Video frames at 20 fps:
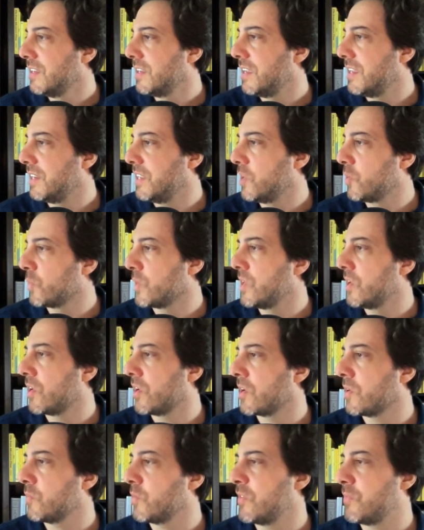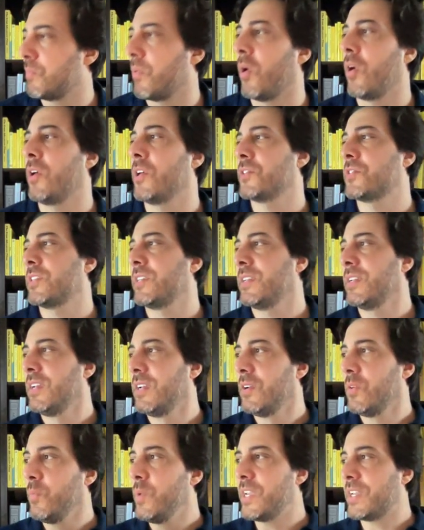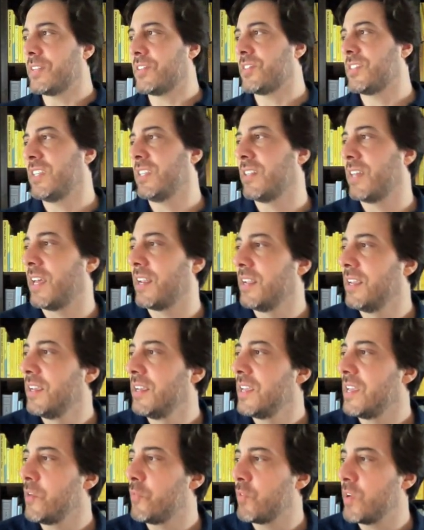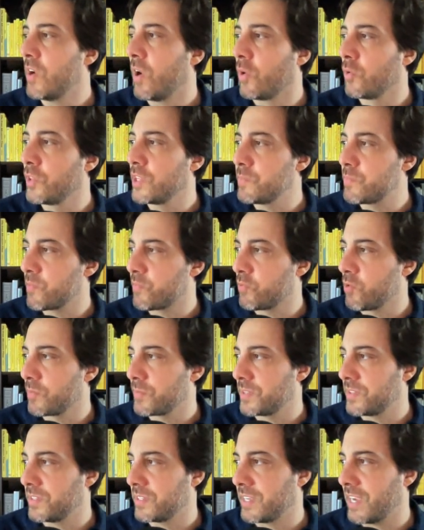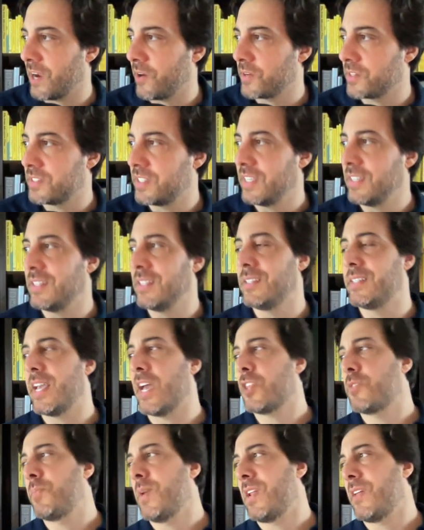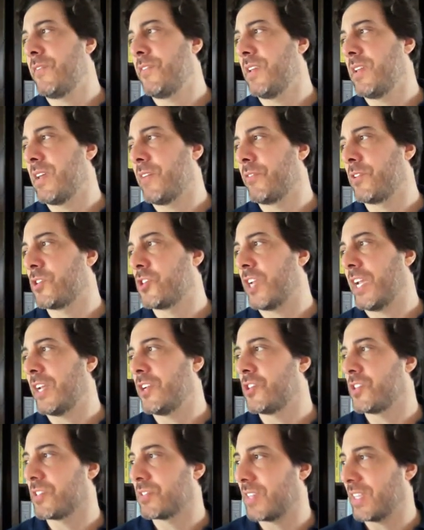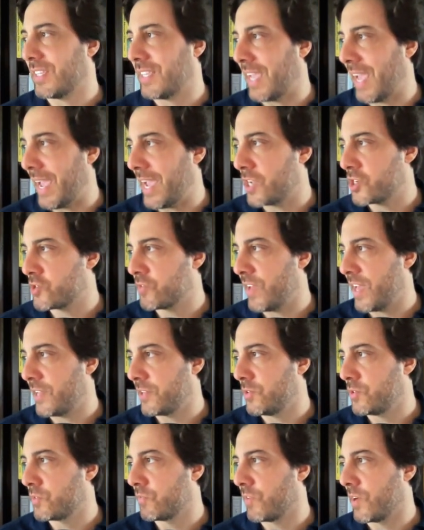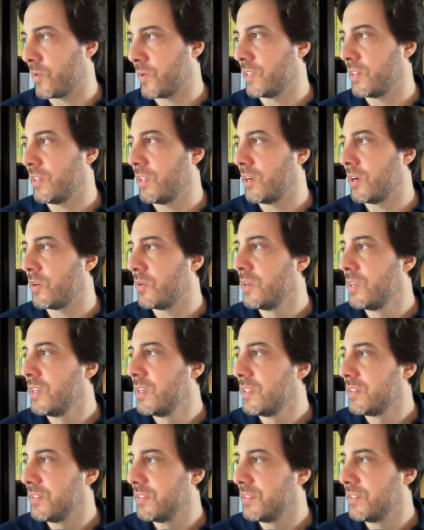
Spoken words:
And here we are, we've paused it. We can see that if we only performed at the guarantee, the death benefit never changes. The cash value is very low.